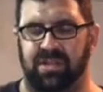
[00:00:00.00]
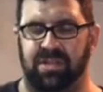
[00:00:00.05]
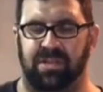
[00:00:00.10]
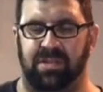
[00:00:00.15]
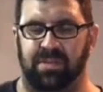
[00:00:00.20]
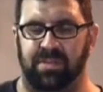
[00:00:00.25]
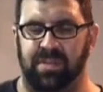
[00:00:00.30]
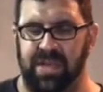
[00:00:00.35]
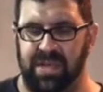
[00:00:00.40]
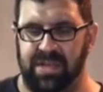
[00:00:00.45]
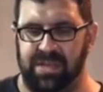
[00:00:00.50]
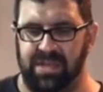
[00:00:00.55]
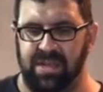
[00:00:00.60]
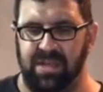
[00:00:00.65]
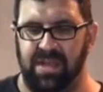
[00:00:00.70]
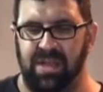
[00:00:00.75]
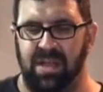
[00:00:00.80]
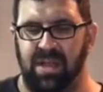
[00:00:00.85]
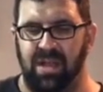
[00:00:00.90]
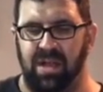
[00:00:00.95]
a little bit
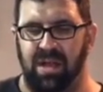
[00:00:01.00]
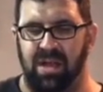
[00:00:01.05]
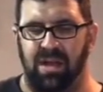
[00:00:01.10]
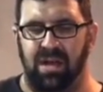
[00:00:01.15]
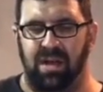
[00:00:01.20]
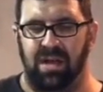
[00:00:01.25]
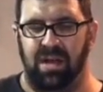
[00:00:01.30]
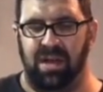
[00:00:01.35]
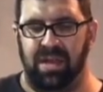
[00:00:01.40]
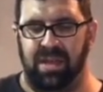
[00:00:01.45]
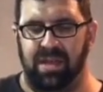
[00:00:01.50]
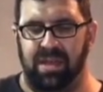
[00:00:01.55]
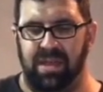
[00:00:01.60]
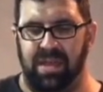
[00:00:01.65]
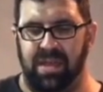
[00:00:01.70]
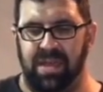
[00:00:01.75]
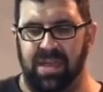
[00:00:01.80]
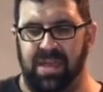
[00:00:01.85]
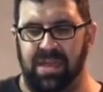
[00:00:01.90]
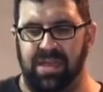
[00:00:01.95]

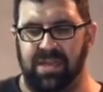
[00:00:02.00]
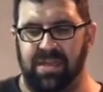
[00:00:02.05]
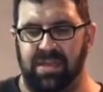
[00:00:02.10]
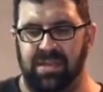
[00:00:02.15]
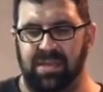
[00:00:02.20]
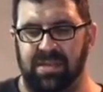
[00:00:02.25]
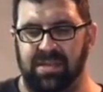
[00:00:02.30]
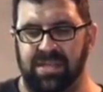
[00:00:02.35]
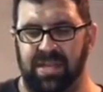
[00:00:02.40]
on a